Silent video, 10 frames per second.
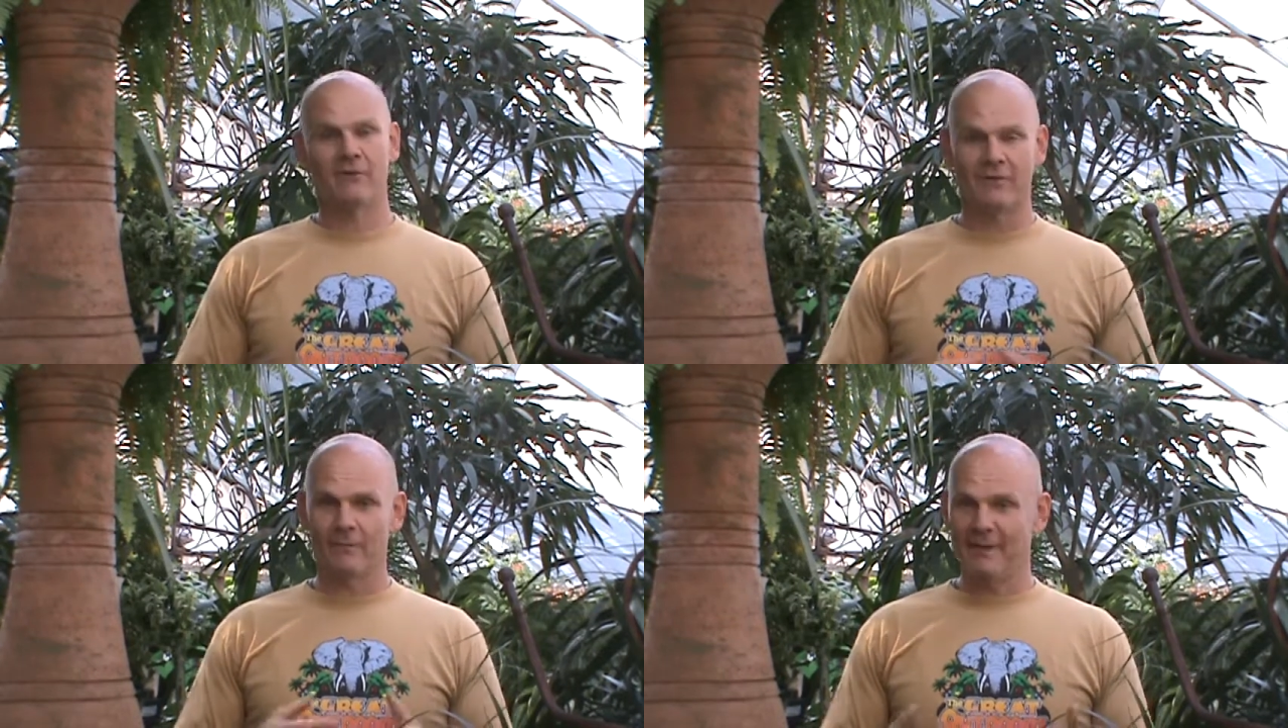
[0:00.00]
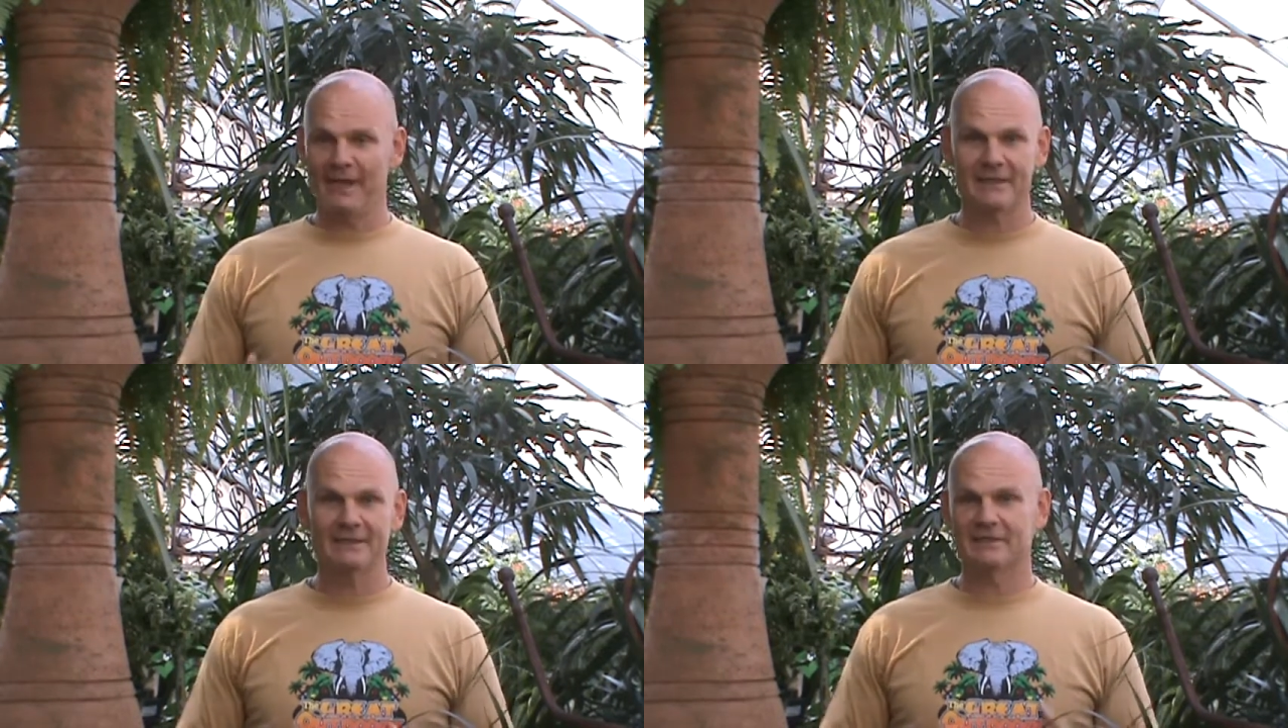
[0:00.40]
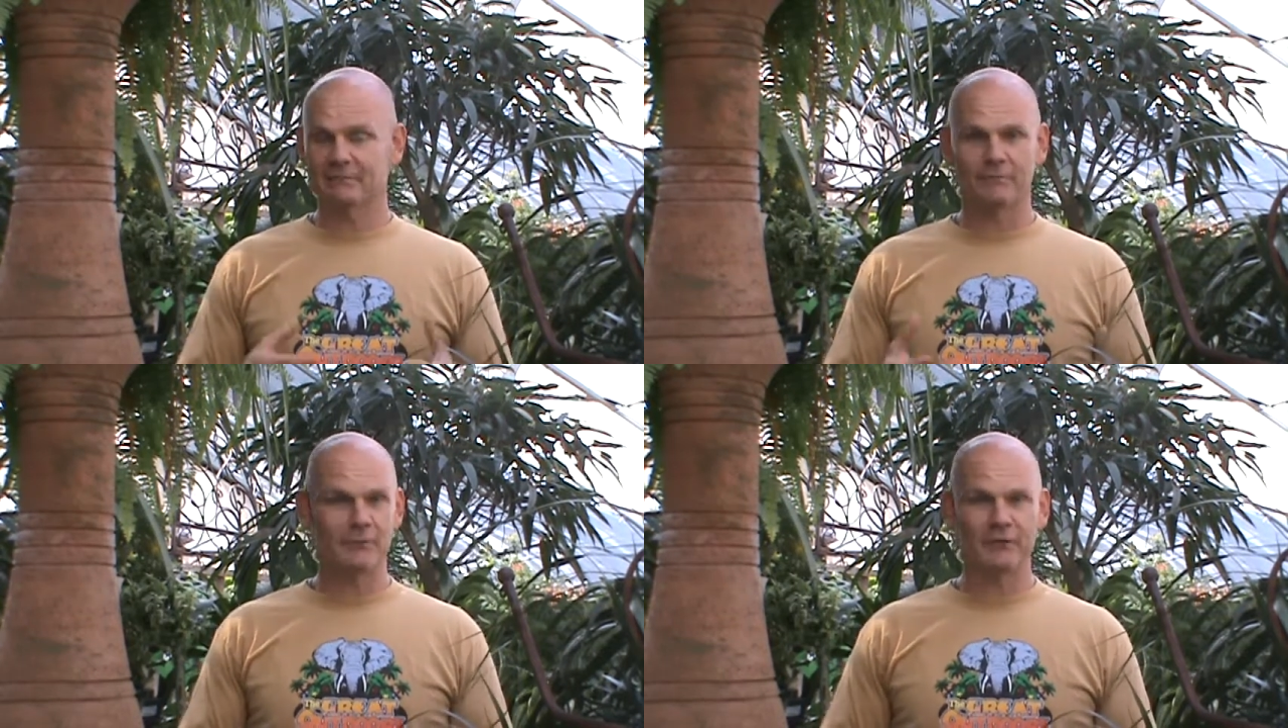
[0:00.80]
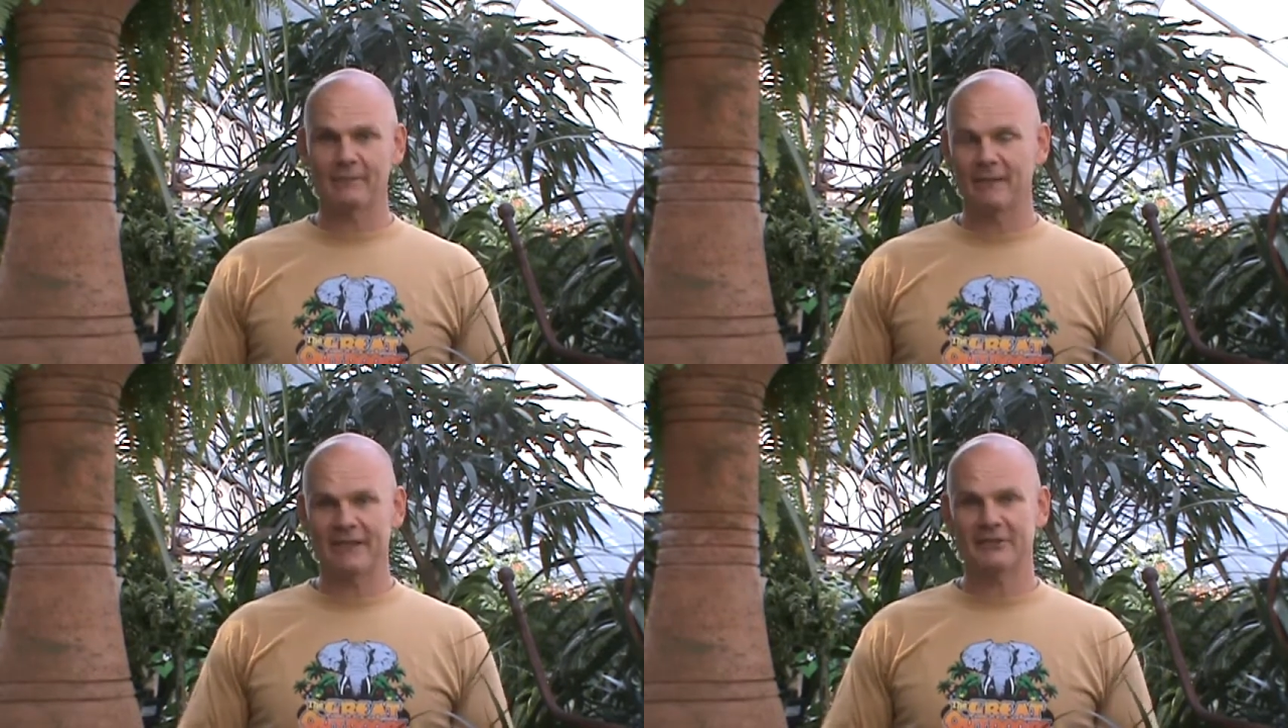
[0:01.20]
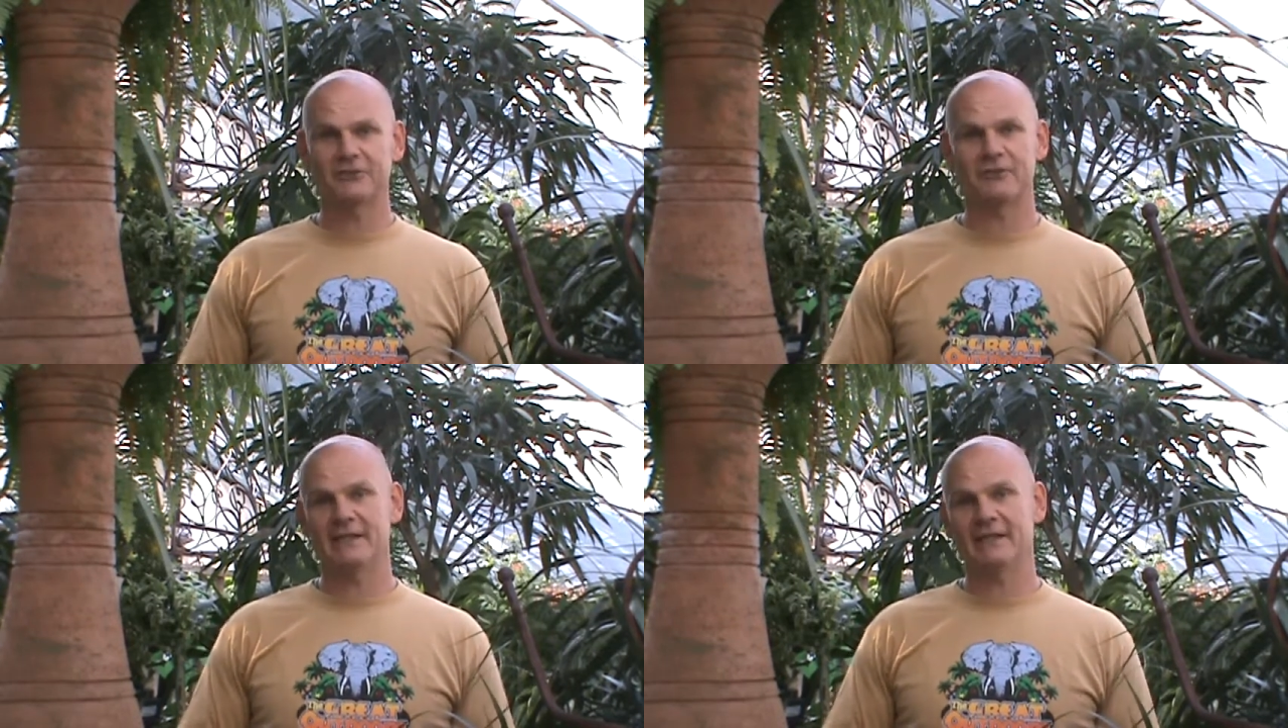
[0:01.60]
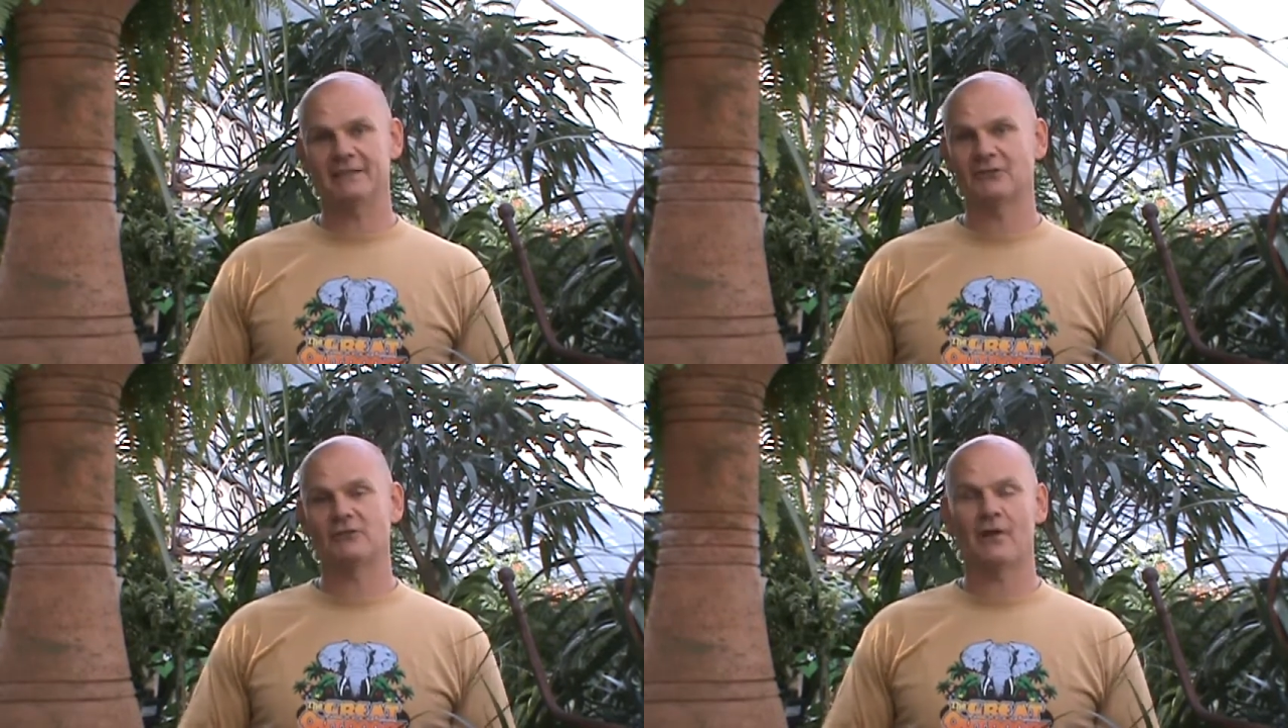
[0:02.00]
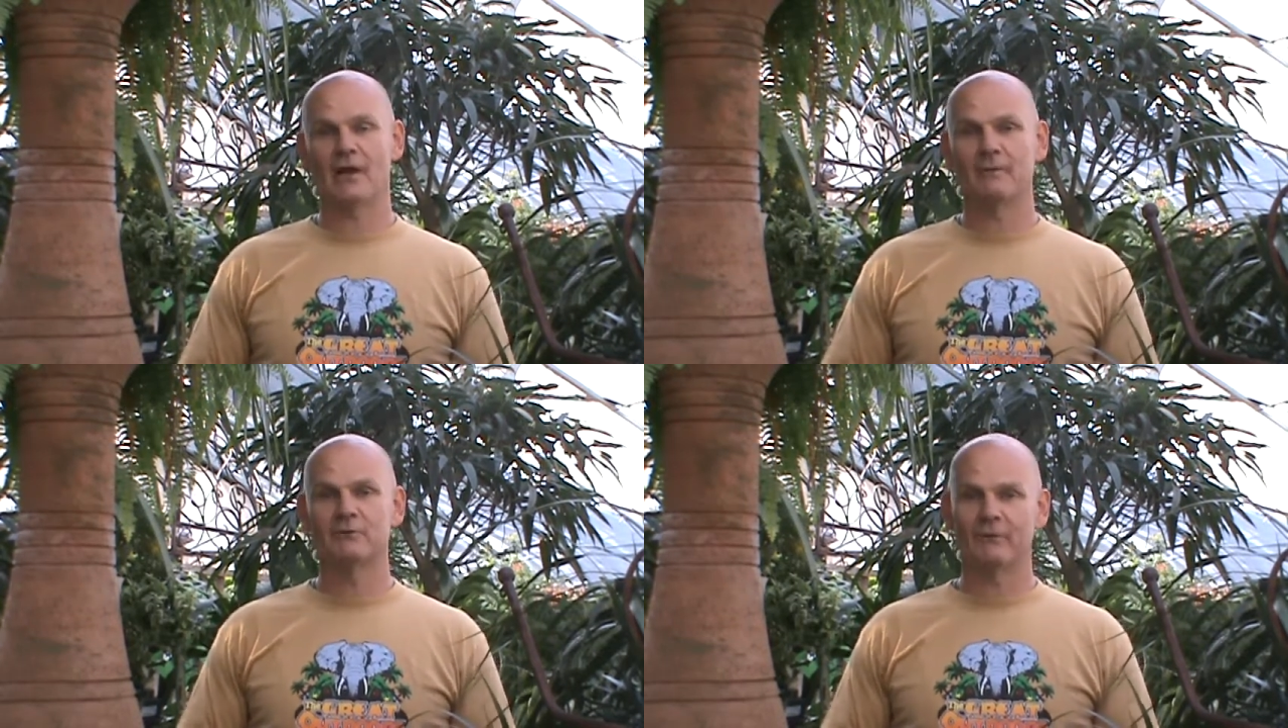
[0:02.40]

For beds and newly planted trees and shrubs,